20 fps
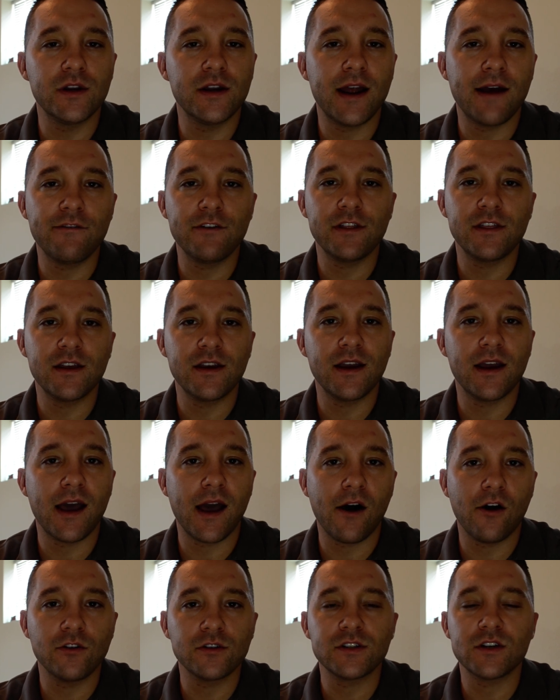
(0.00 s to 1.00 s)
Everything
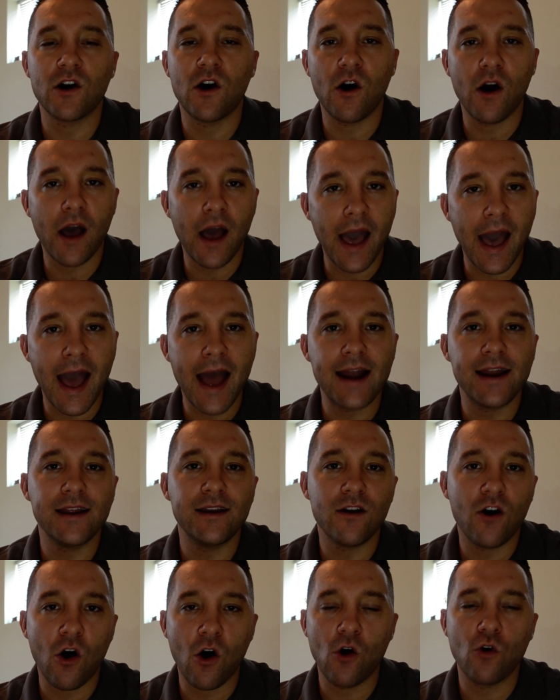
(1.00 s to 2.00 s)
else added
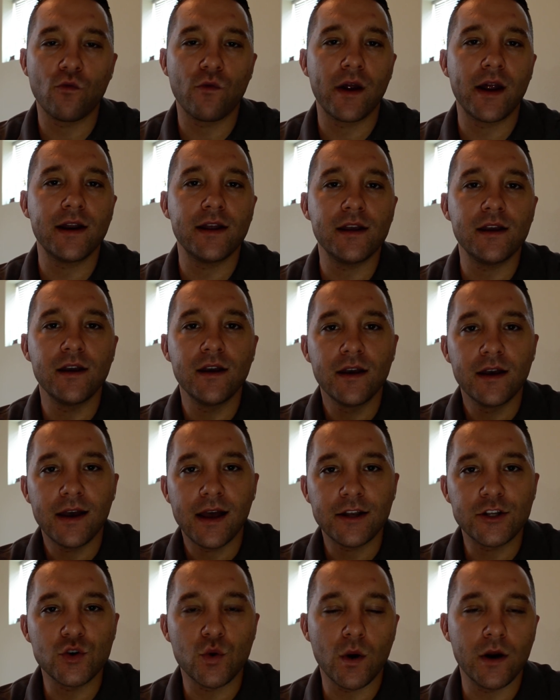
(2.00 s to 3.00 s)
already.
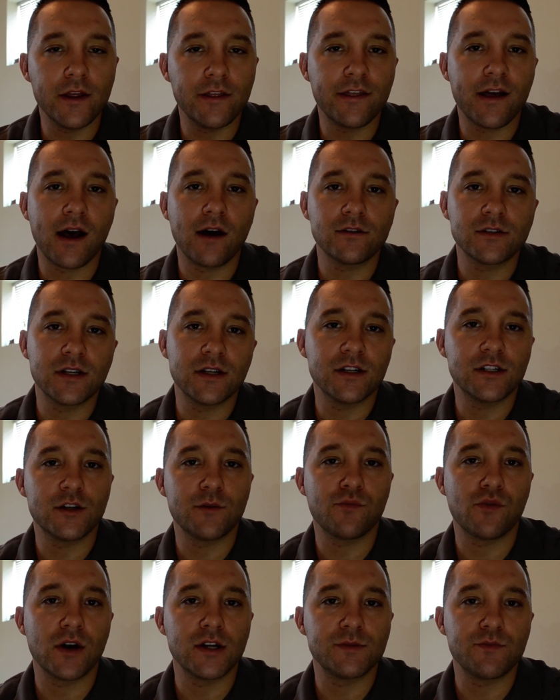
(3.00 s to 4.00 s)
$20,000 is your
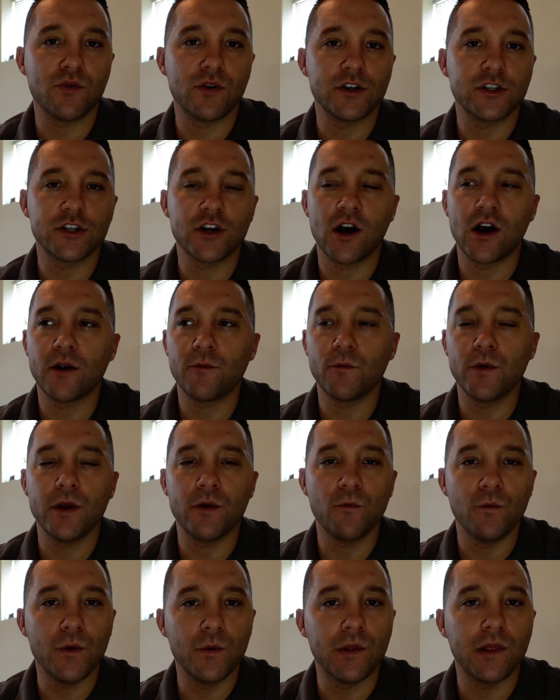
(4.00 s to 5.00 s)
price point, Sean.
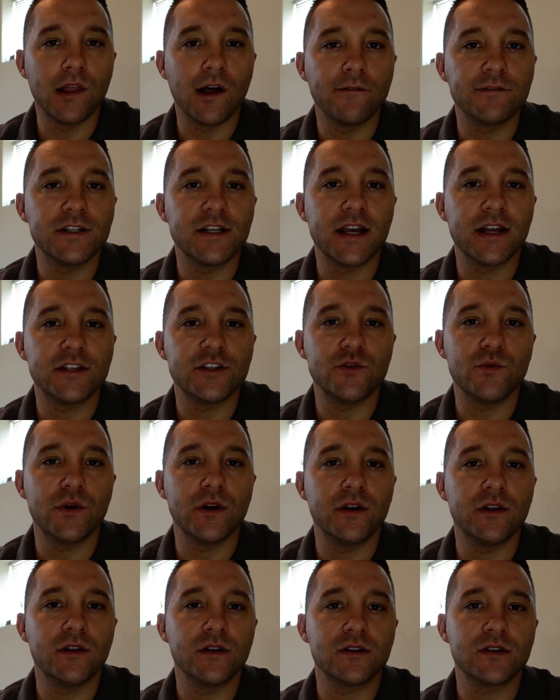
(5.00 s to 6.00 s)
We would love to get you
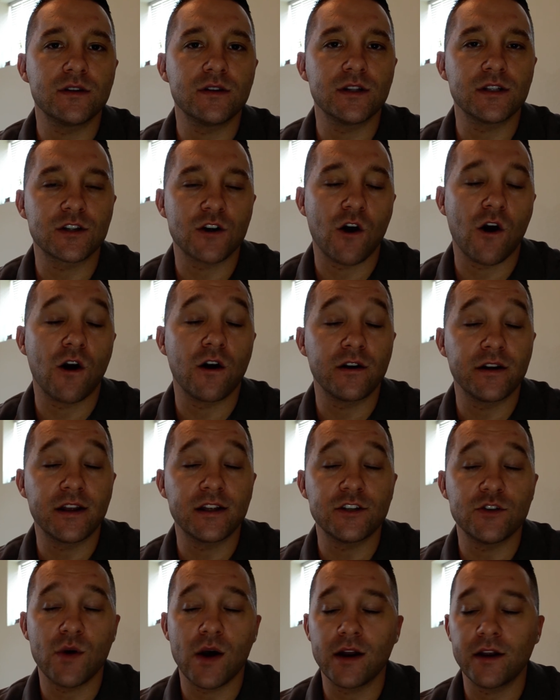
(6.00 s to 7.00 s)
in this car and get
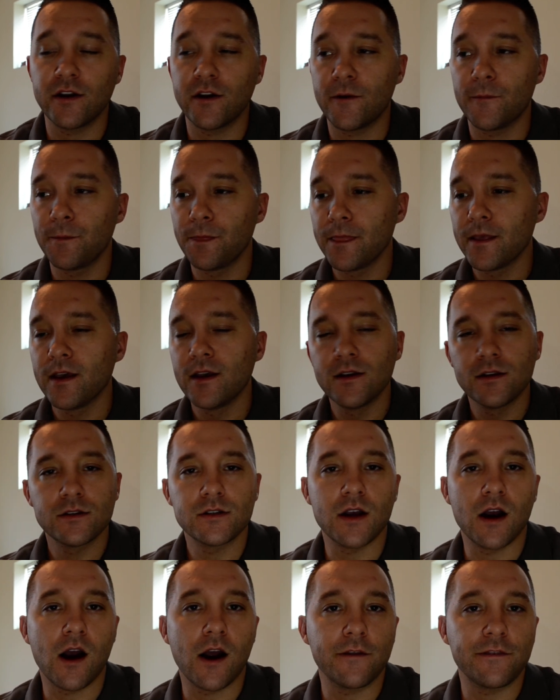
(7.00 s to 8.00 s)
you out of here. Say,
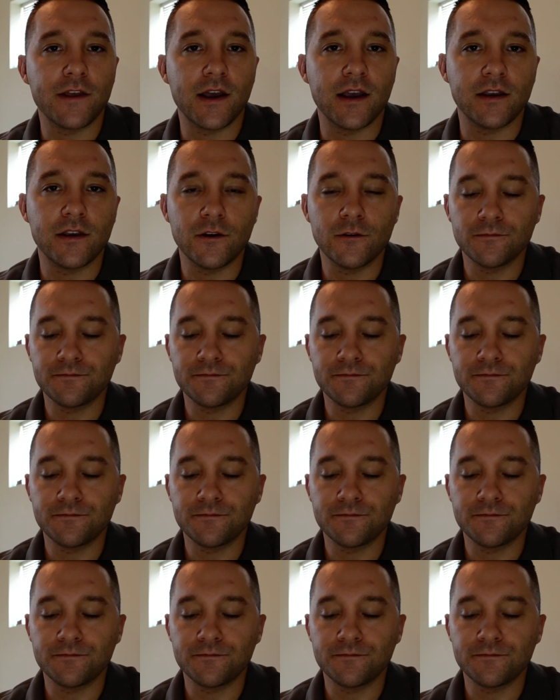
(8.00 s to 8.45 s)
all right, thank you.